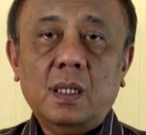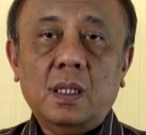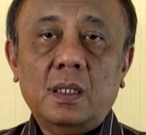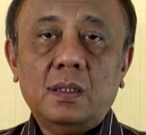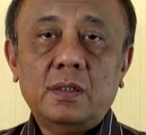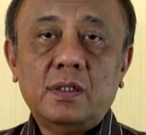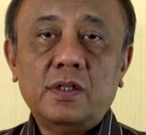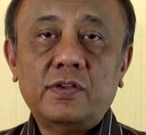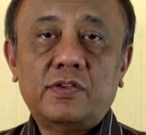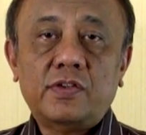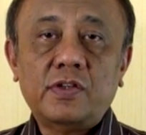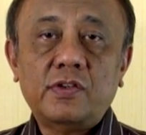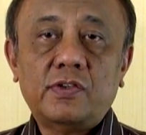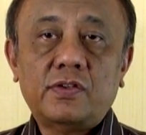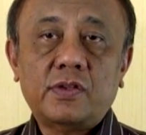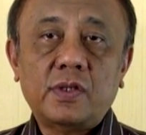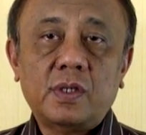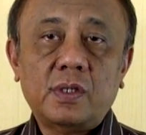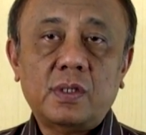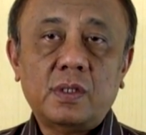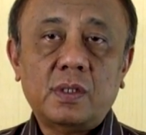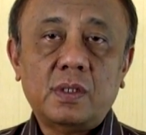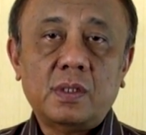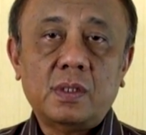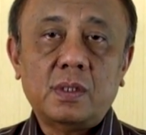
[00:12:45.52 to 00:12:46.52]
this is
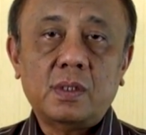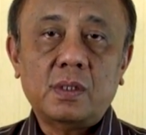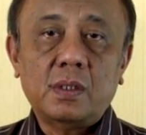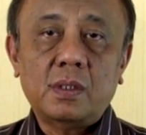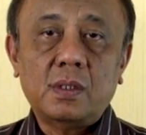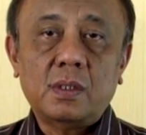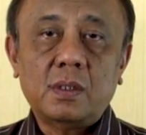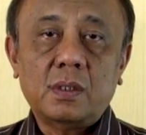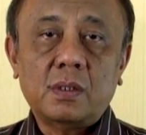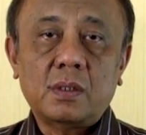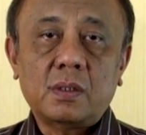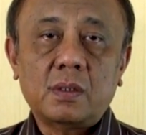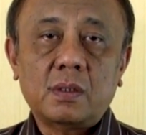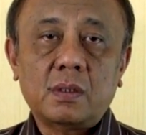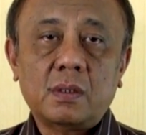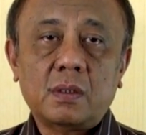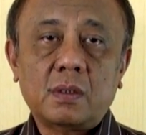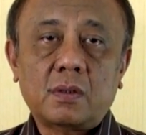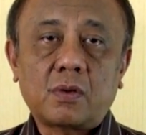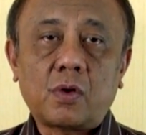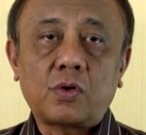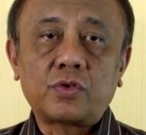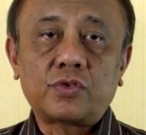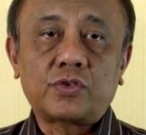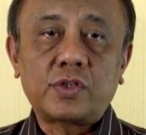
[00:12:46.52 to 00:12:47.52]
the
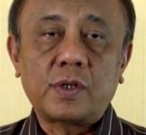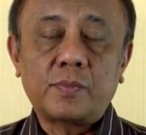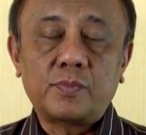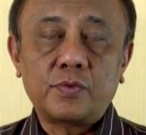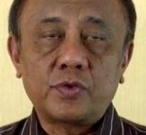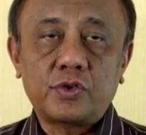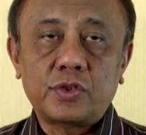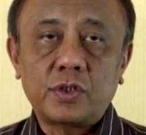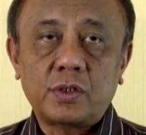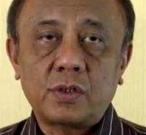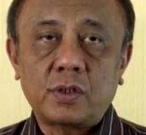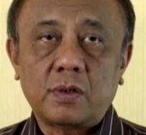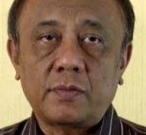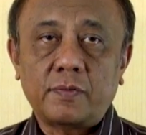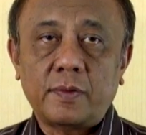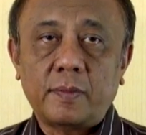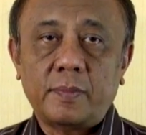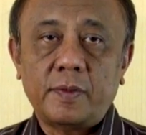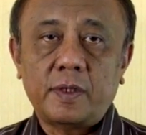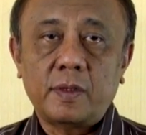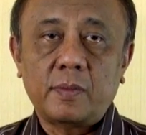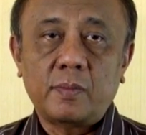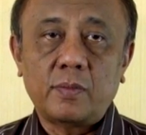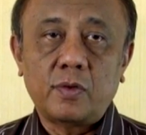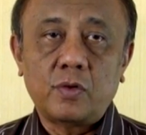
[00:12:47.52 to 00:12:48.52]
contribution of
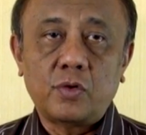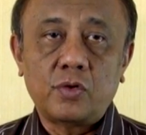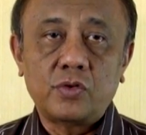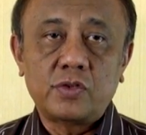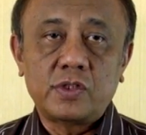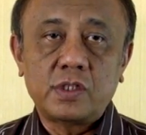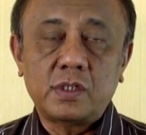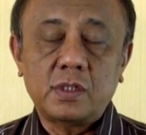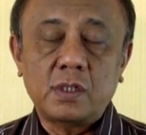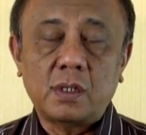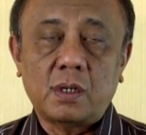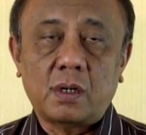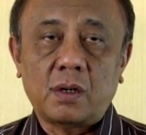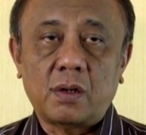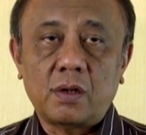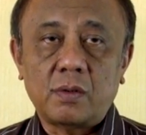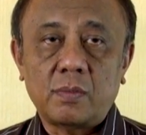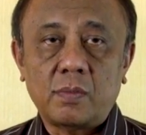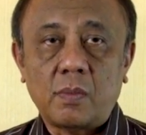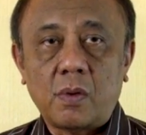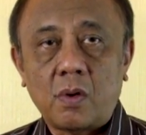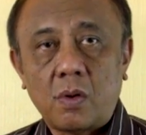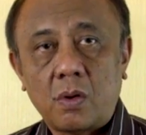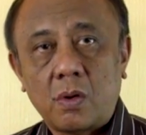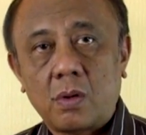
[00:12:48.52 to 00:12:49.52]
epidemiology. A lot
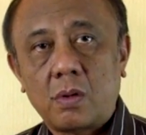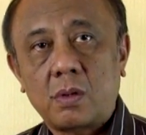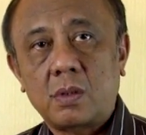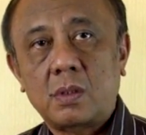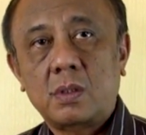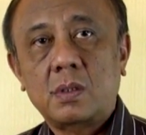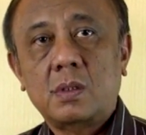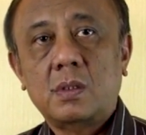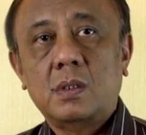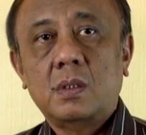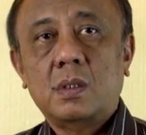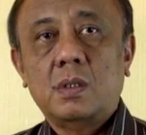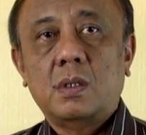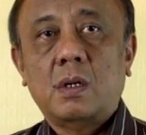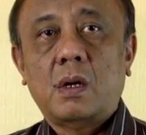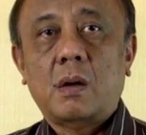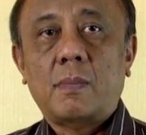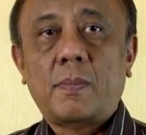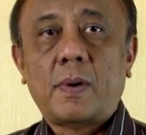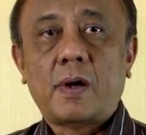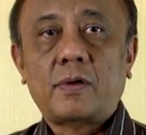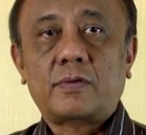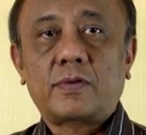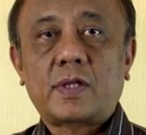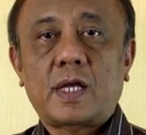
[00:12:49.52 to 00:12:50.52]
more
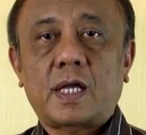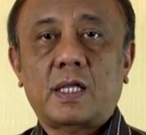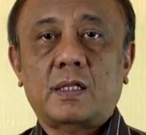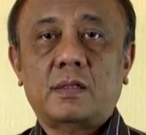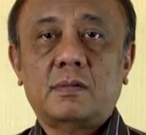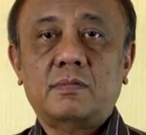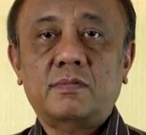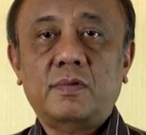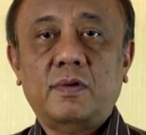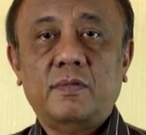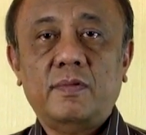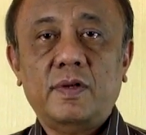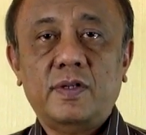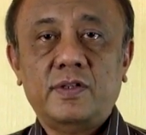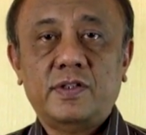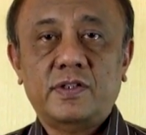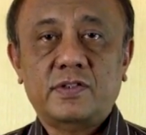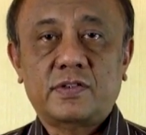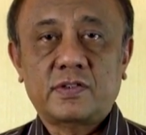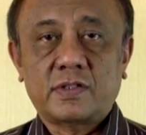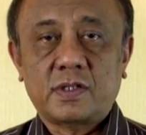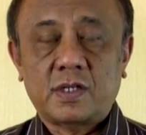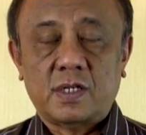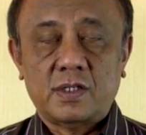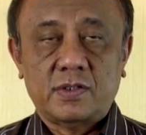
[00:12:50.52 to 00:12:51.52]
about that we will
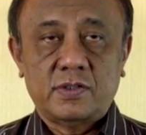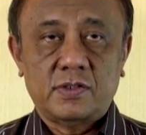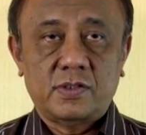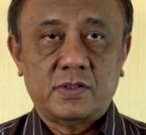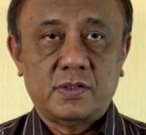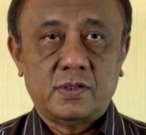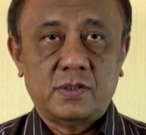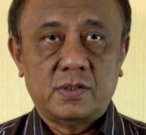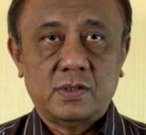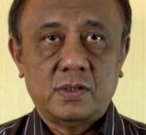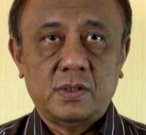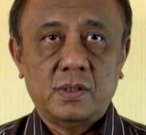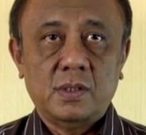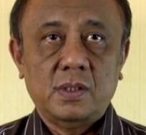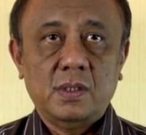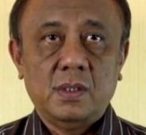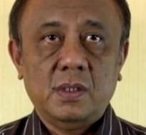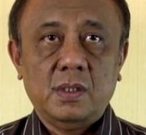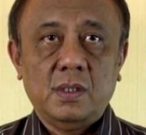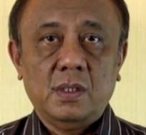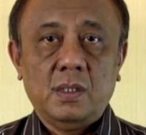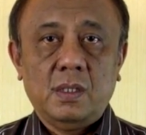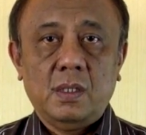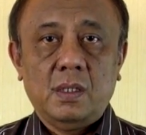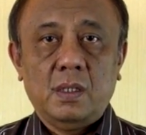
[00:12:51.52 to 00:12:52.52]
discuss
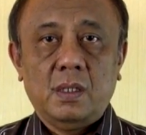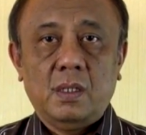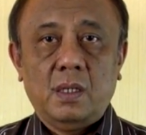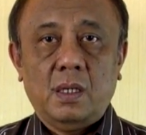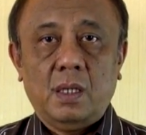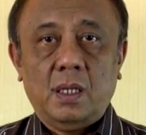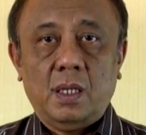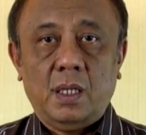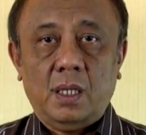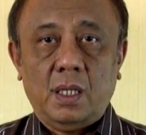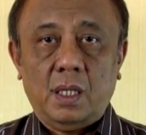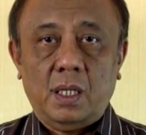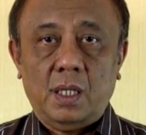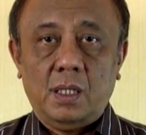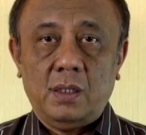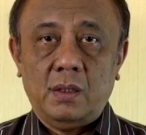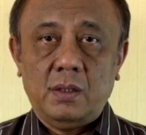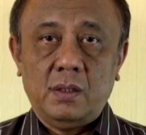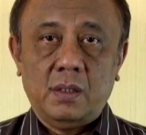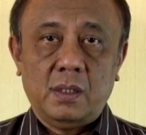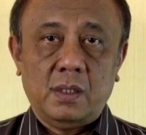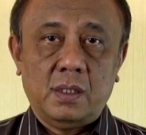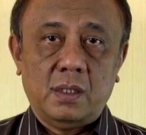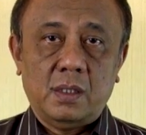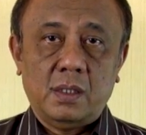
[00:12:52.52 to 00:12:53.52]

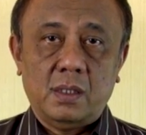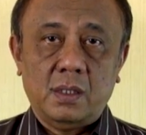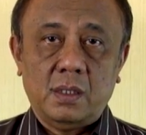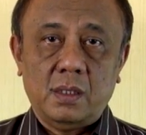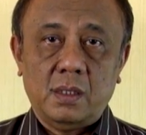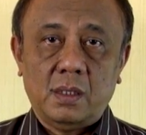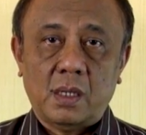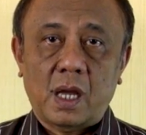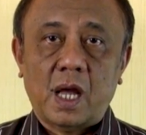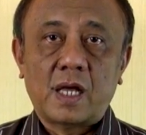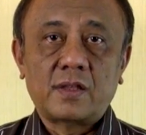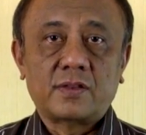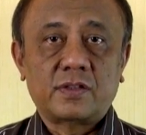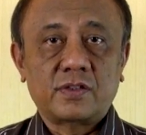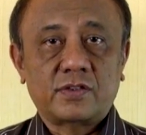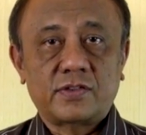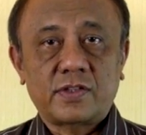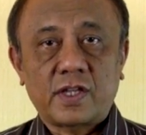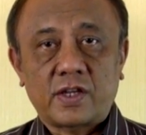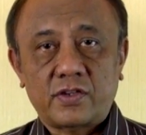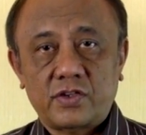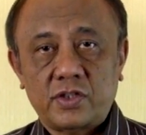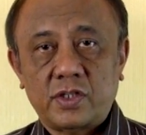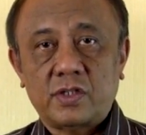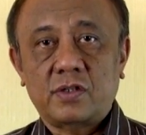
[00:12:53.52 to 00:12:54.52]
in the other
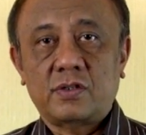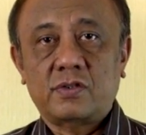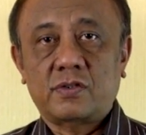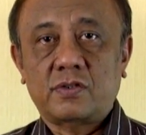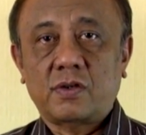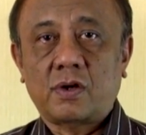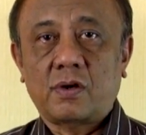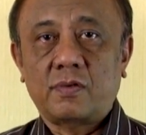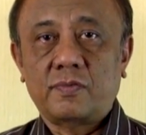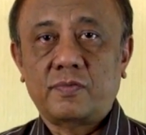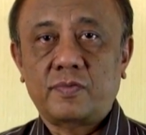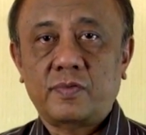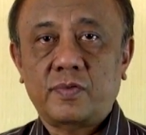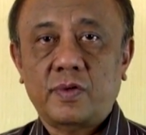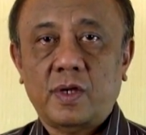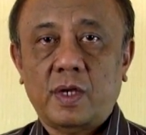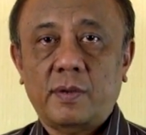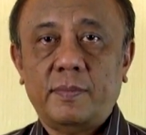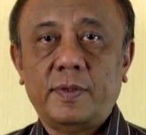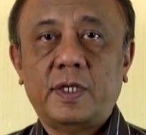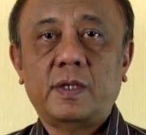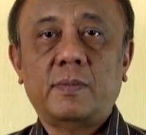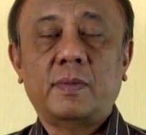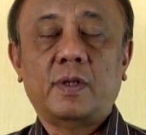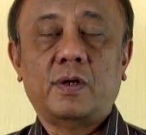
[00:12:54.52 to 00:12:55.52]
sessions of
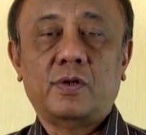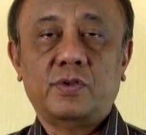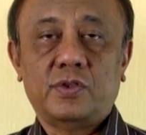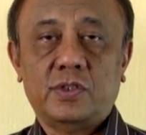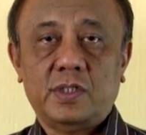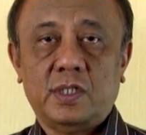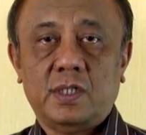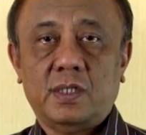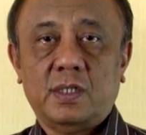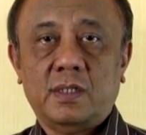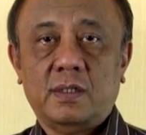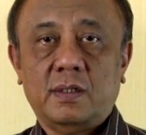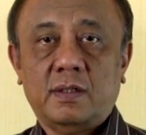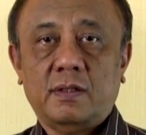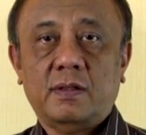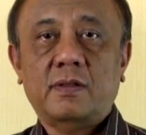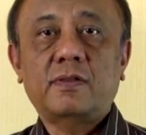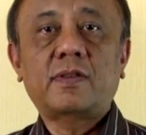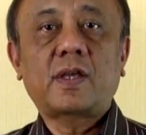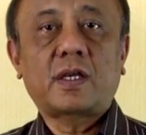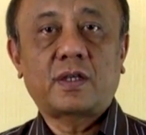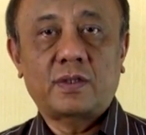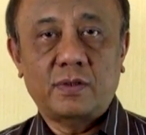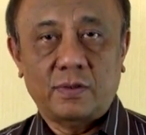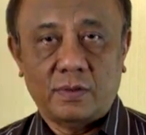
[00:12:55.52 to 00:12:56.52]
epidemiology.
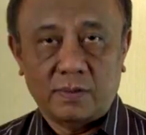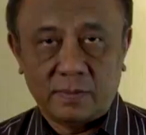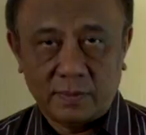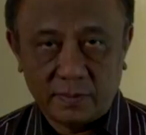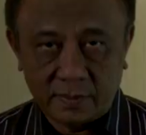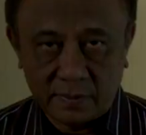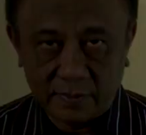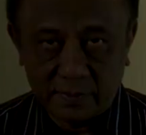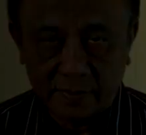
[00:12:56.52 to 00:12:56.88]
Thank you.